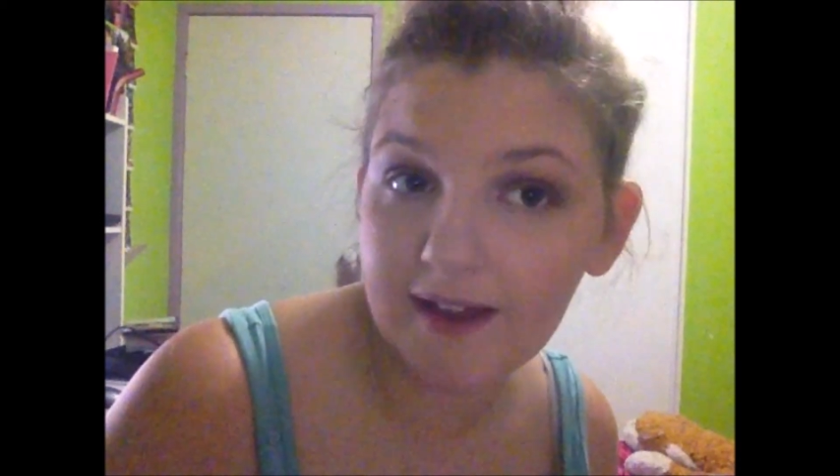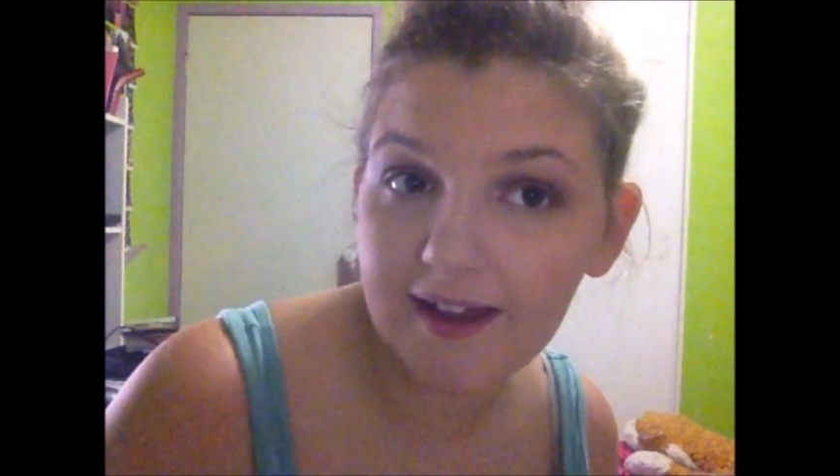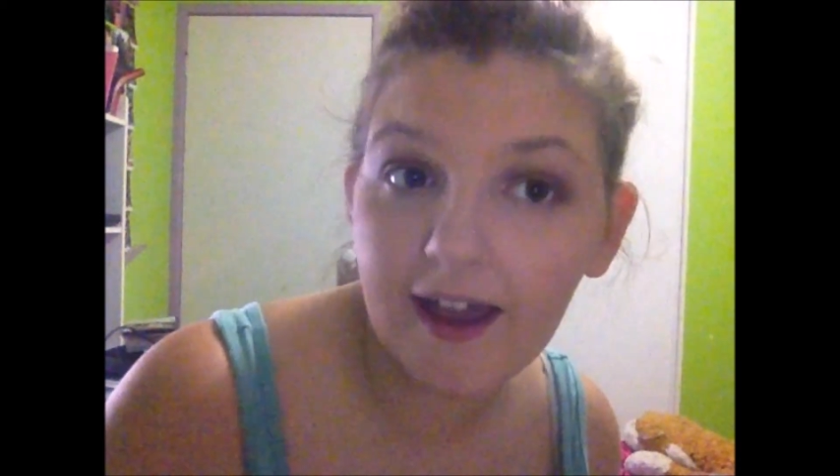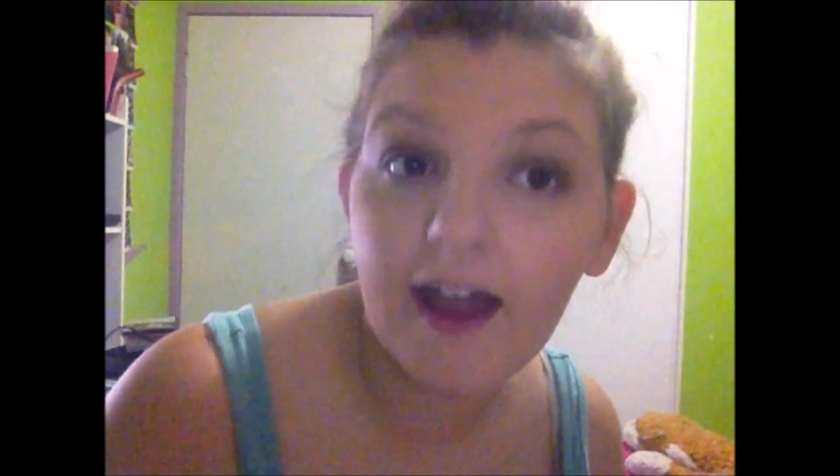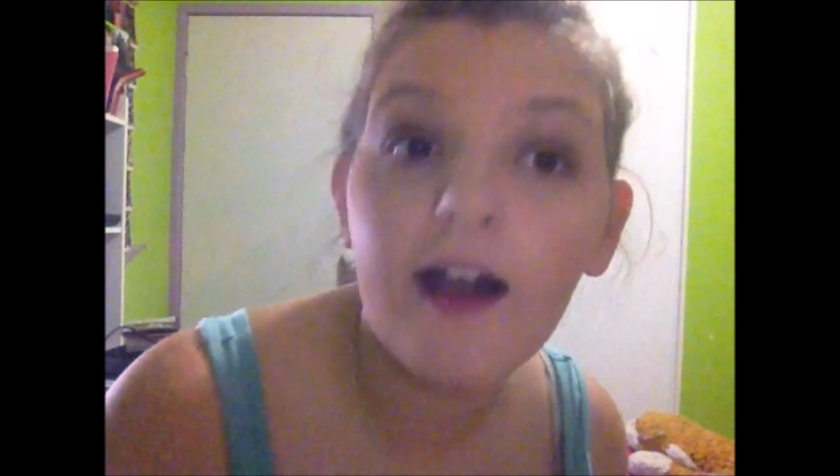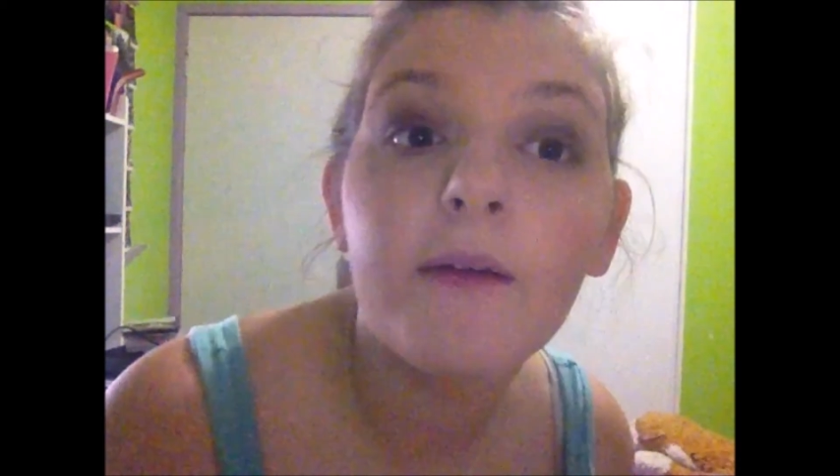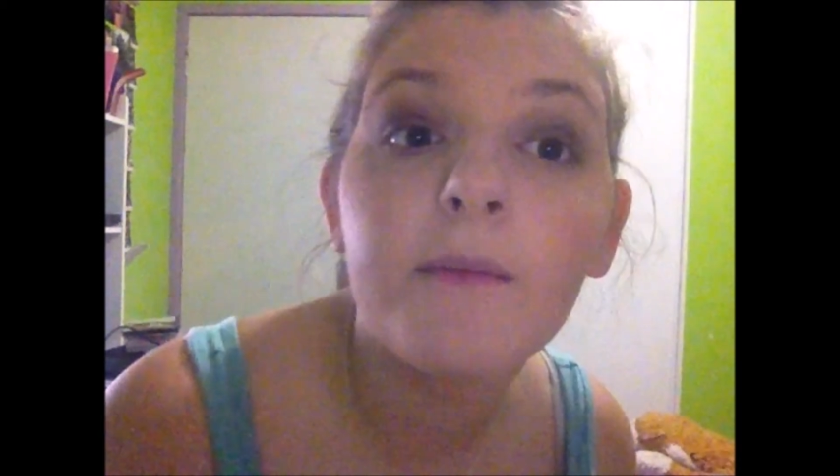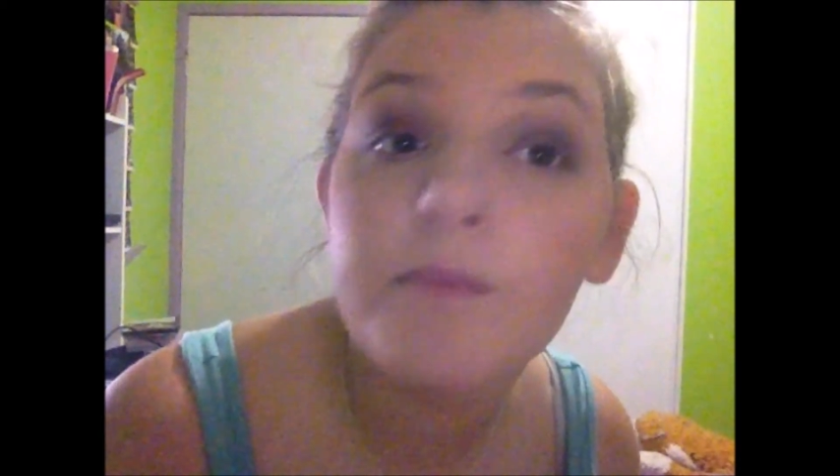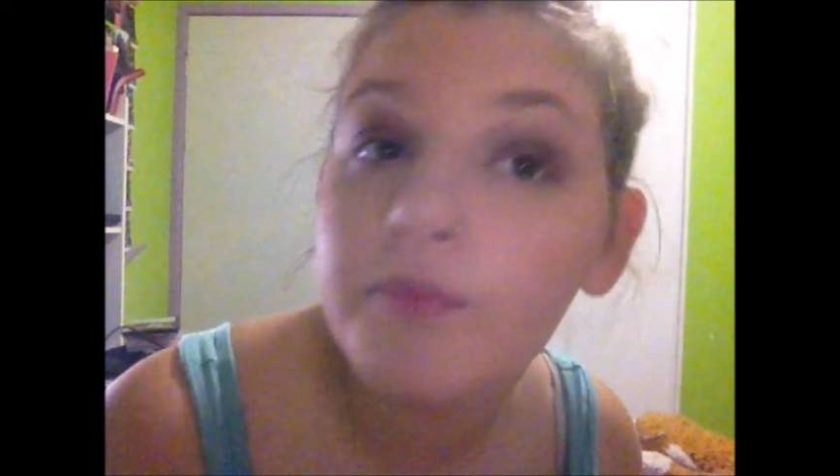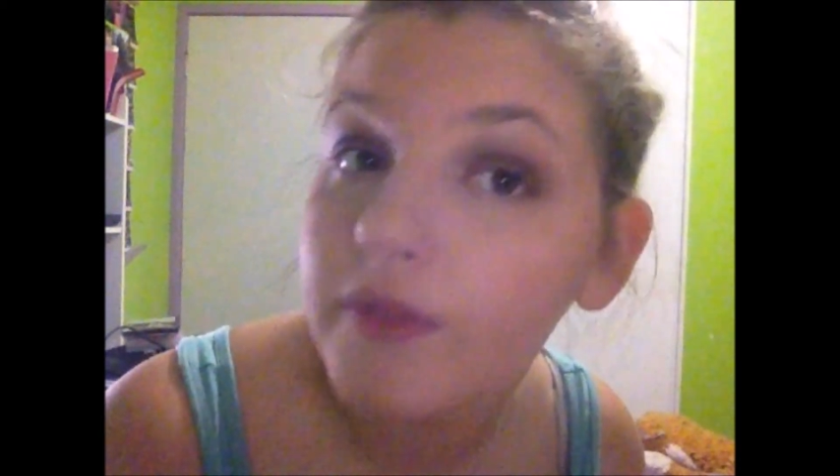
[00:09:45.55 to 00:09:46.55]
but
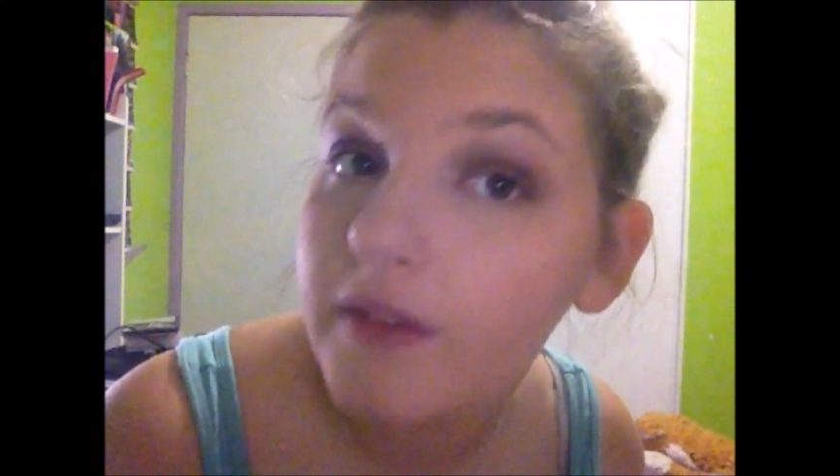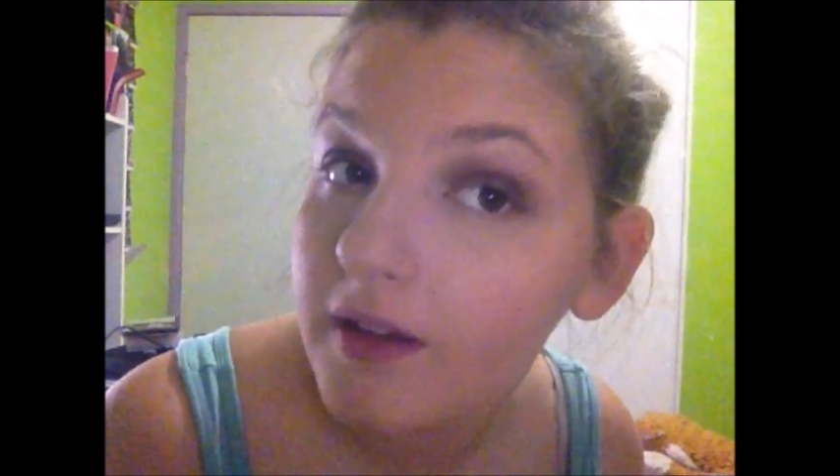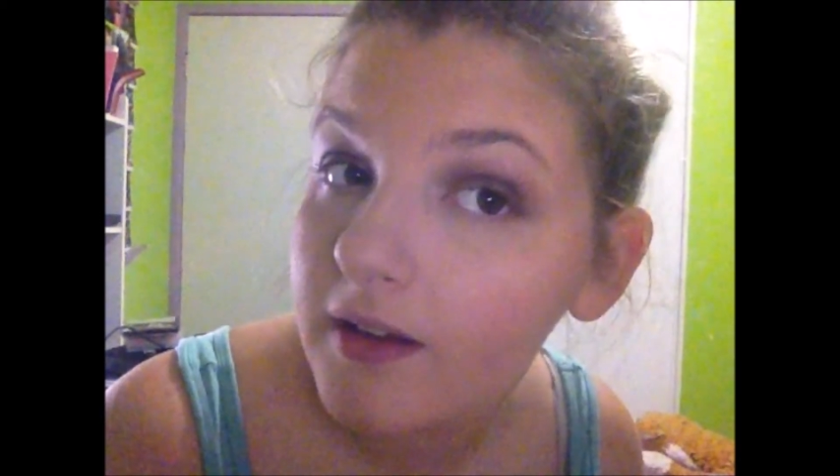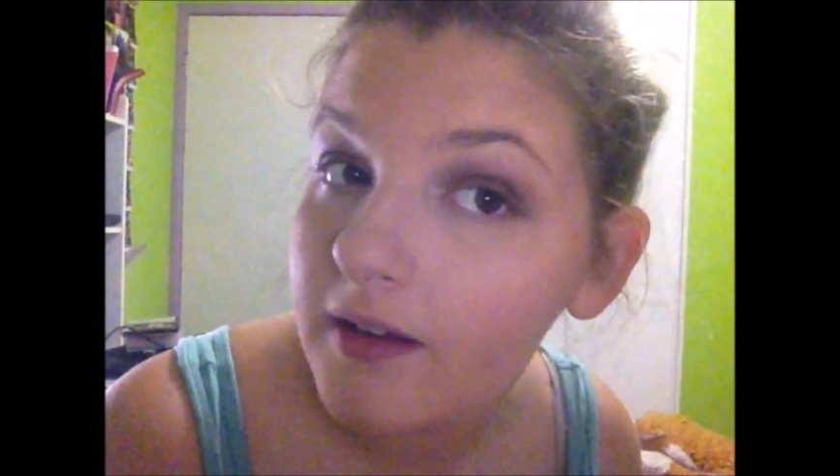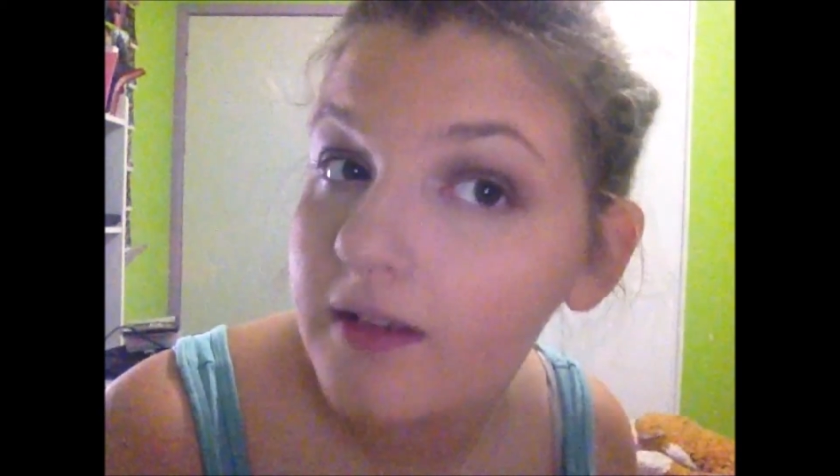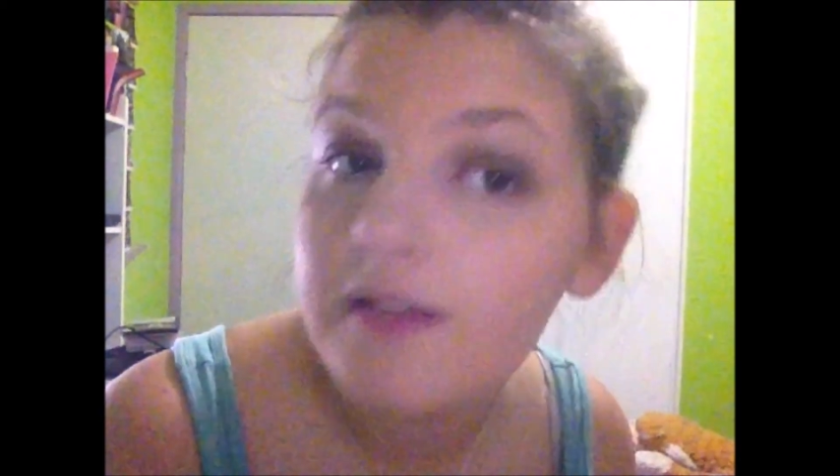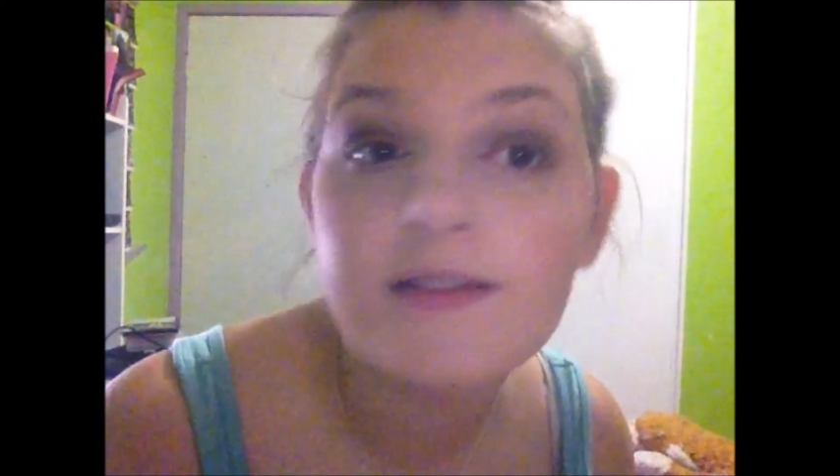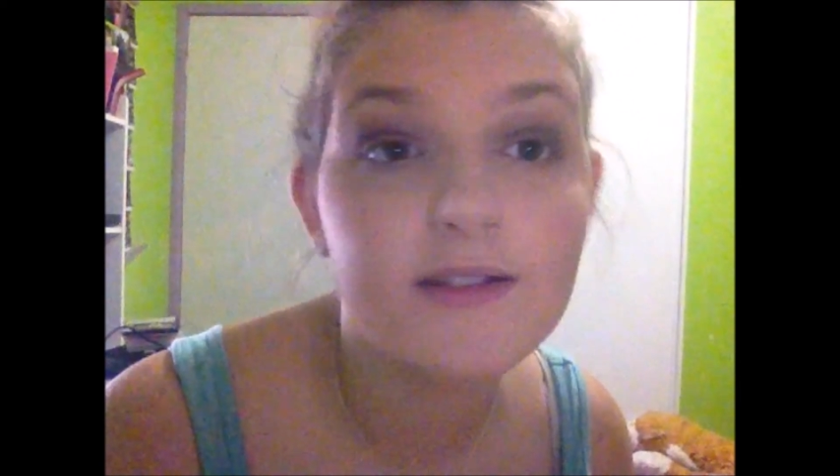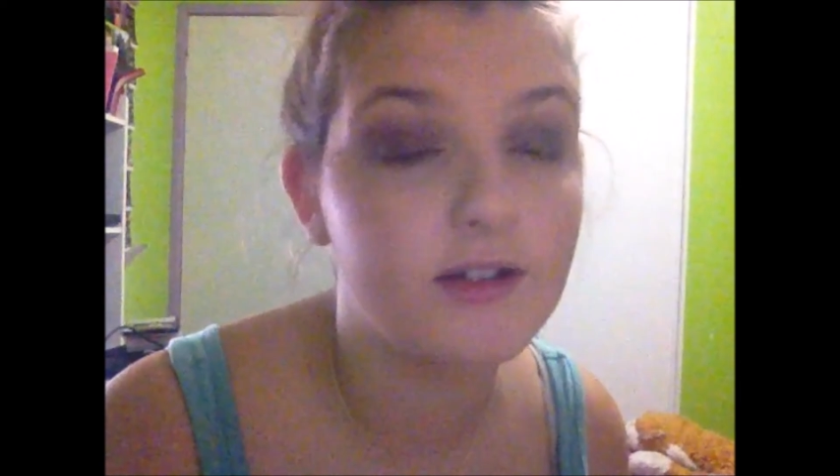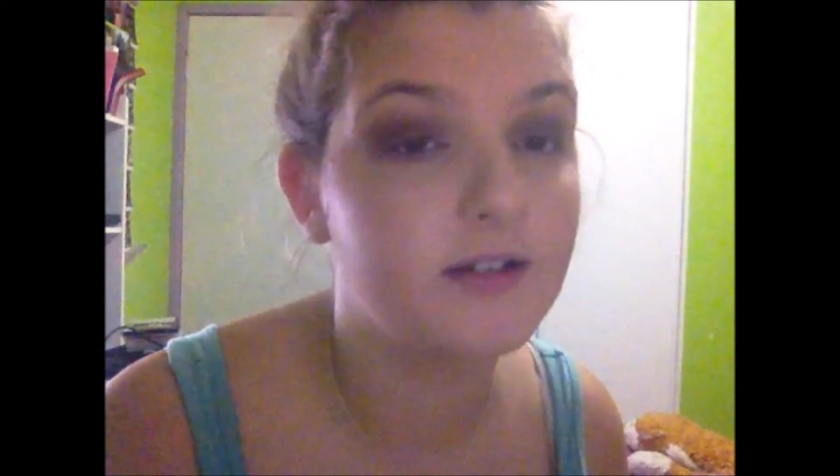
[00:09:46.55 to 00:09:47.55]

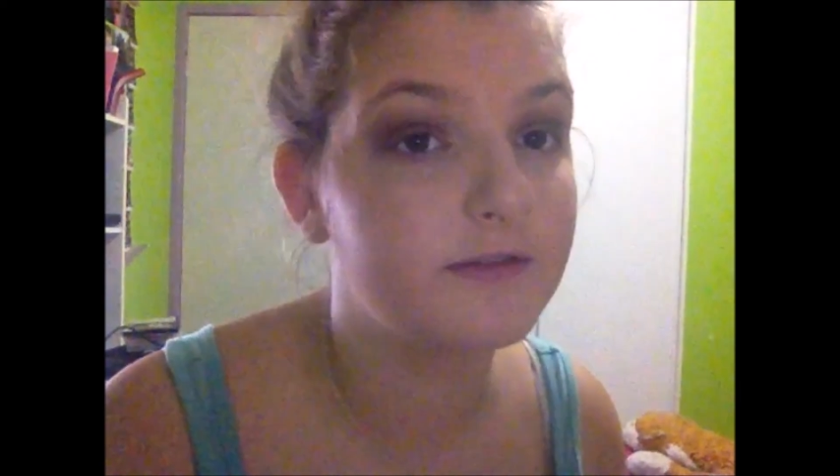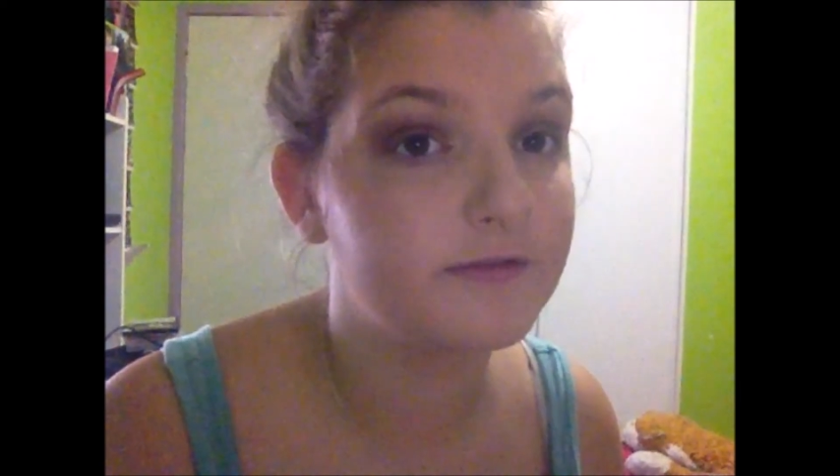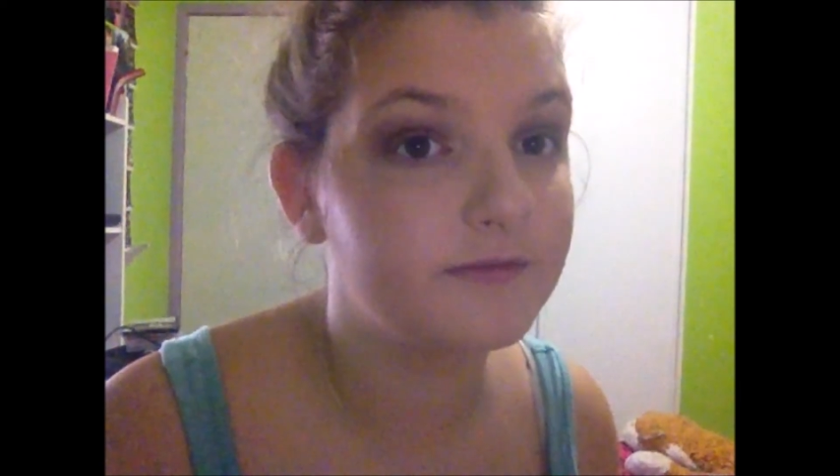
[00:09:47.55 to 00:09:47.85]
sort of